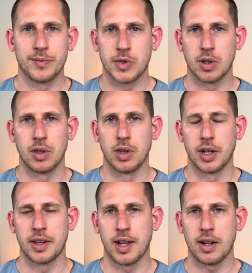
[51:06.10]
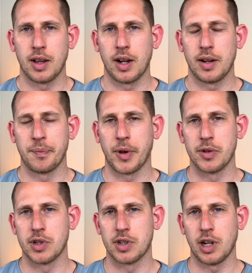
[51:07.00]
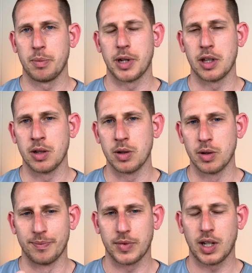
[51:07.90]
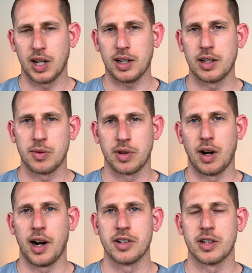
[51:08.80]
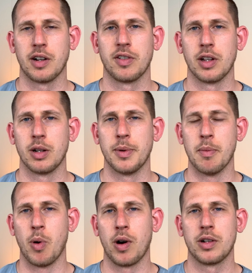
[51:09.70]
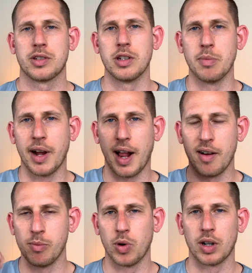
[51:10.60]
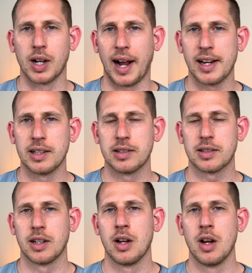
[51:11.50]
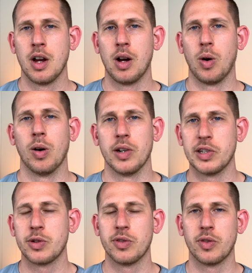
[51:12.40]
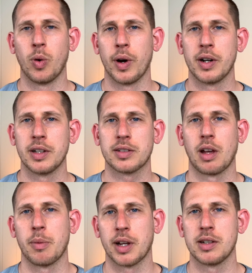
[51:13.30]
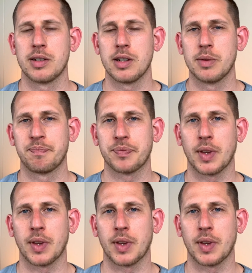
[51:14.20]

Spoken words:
So at the end of that, I was just helping you connect in with your higher self a little bit more. So you might have more guidance or intuitive awareness coming into you.